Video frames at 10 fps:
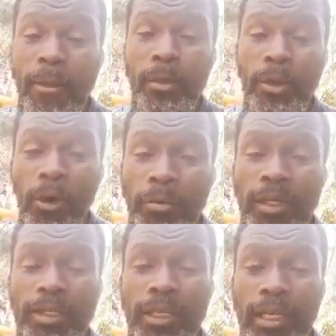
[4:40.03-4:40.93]
we hope
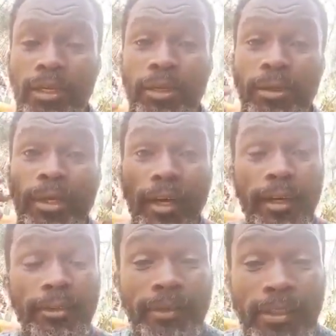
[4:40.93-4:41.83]
that they can look
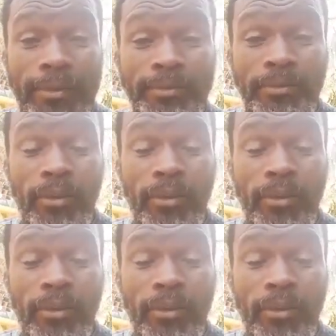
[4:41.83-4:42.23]
ahead of us,